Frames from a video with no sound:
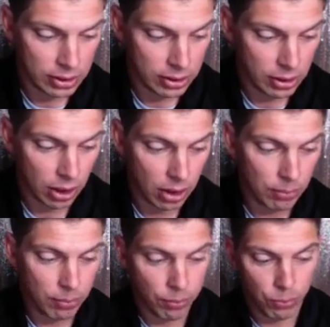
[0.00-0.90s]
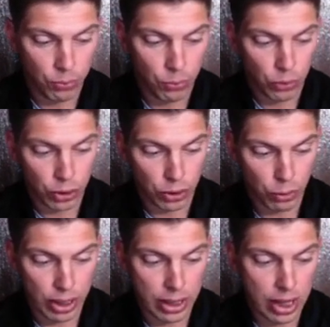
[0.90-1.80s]
Because
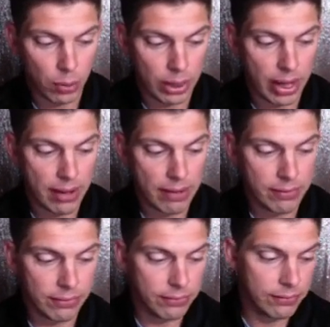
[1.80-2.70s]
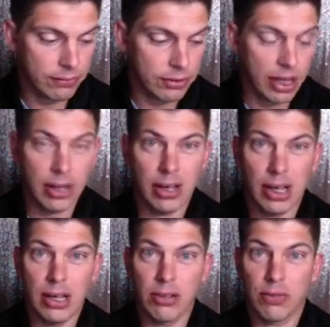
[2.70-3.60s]
right now we have 10
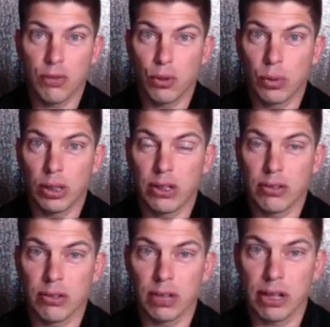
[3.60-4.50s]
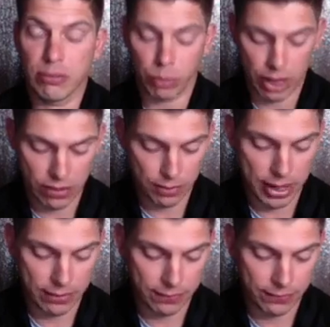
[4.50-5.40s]
days of new releases left. We have
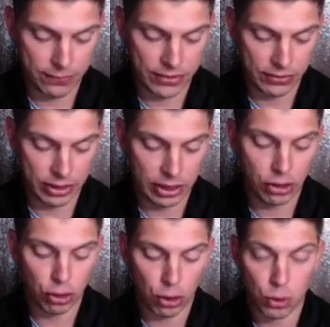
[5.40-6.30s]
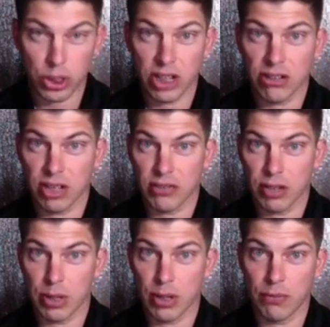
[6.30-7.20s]
about 15 total days left in
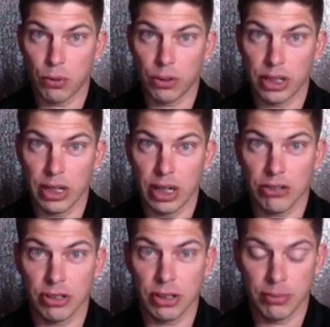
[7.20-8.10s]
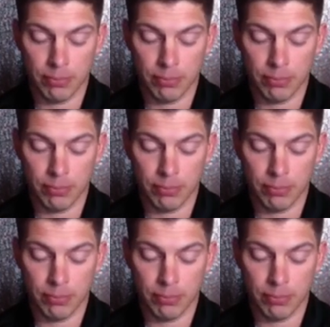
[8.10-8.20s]
the month, 14 actually.